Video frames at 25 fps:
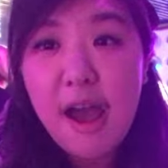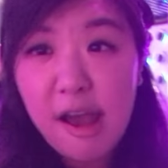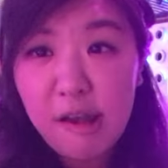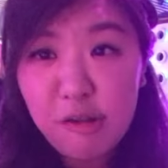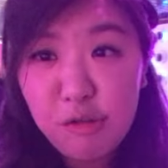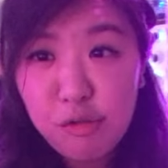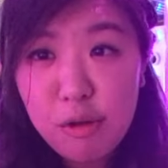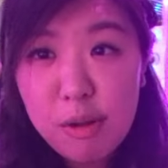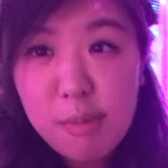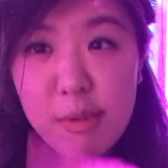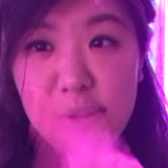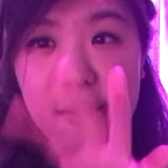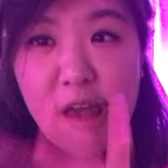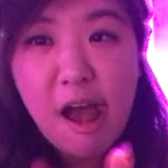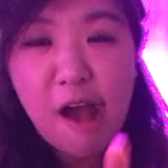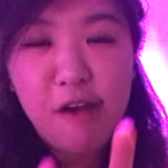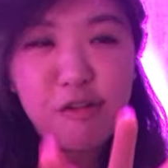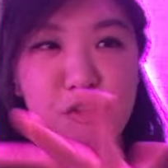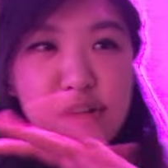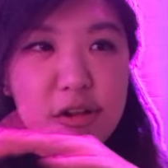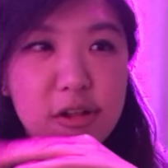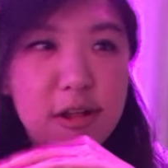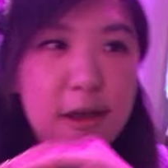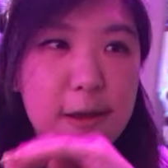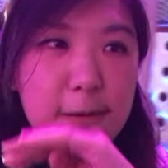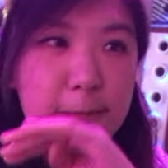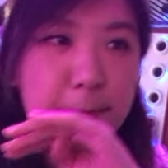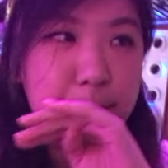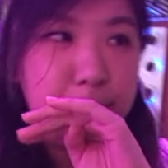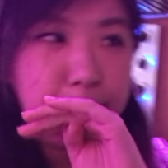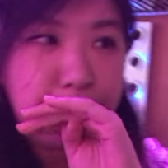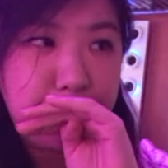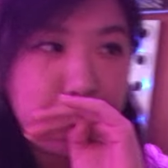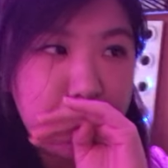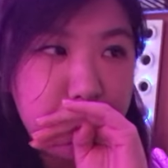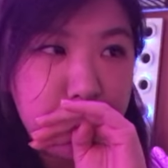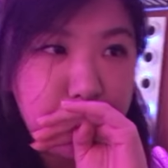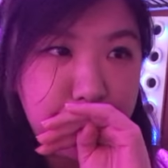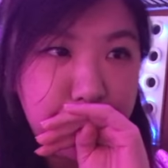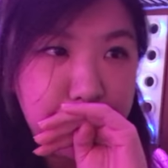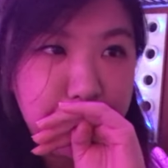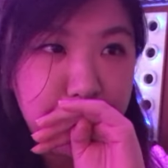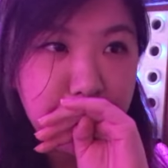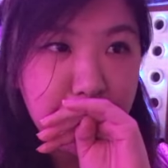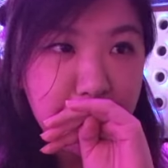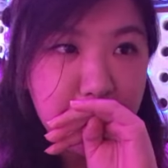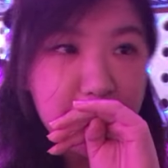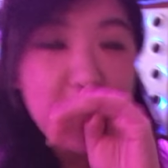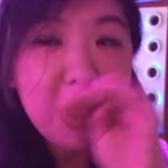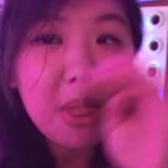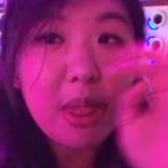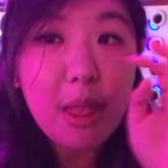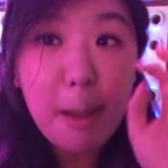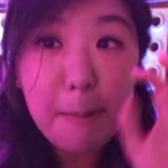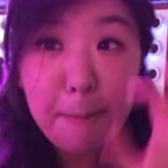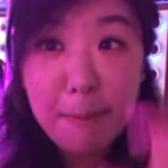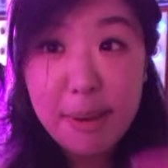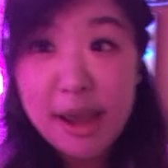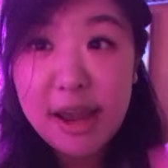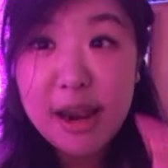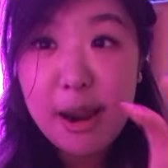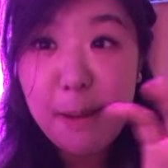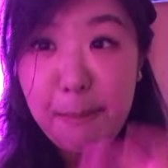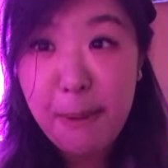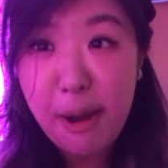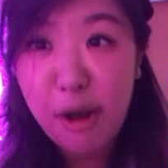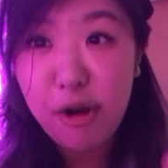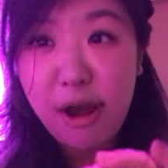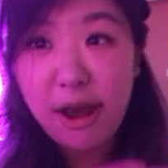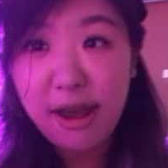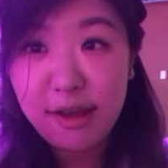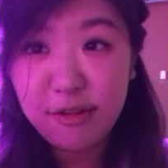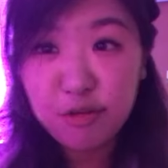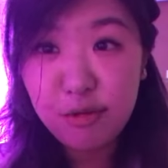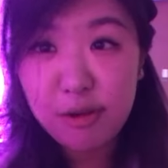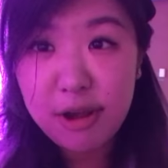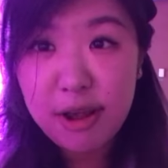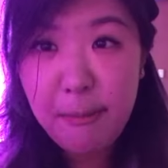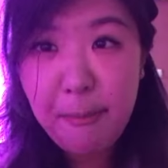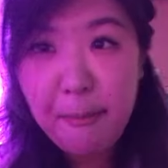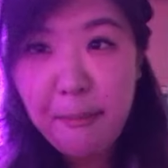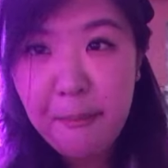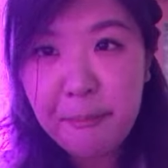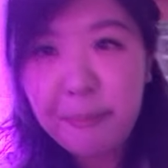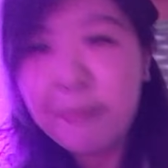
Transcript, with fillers: ice cream is actually peanut butter ice cream,